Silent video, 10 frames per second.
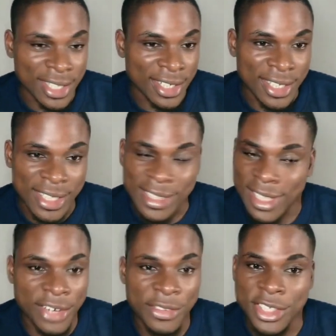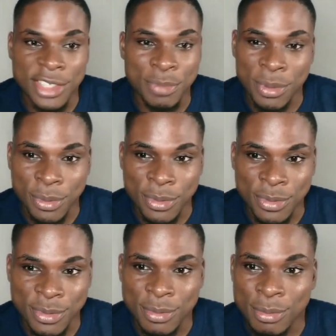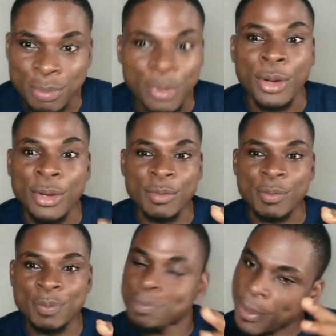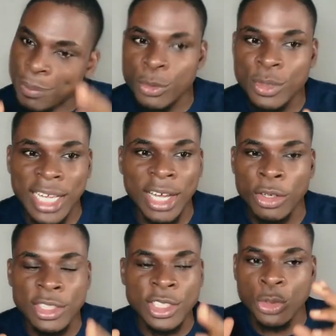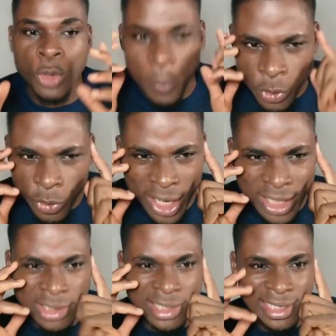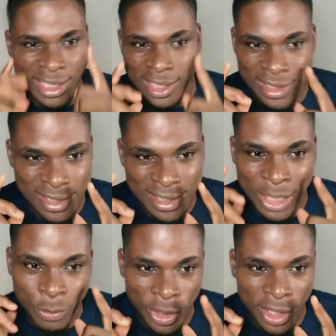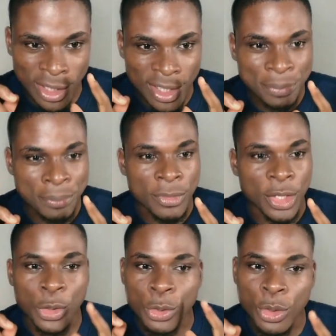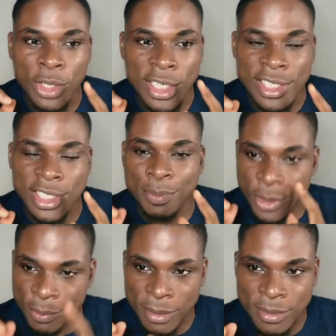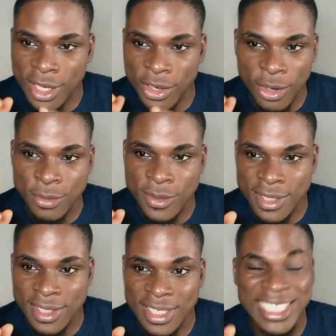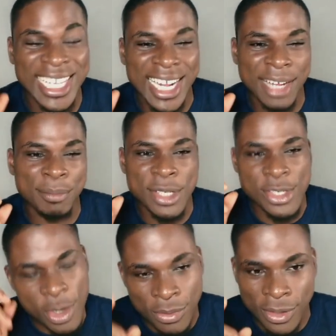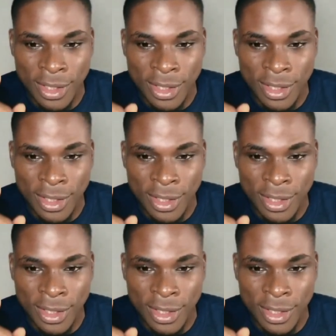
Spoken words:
it's enriching people. But people that, until you open your eyes to see it that way, you would only see the problems that comes with it. There can be something,